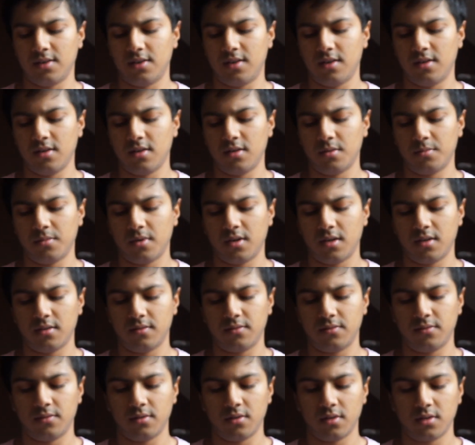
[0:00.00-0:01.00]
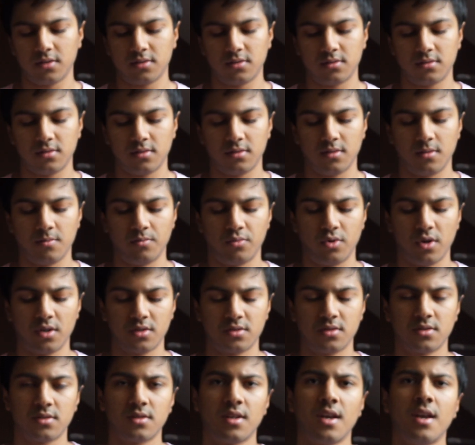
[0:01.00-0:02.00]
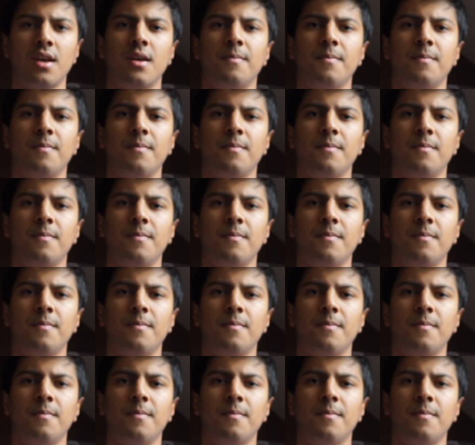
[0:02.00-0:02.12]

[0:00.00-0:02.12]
here are my first impressions.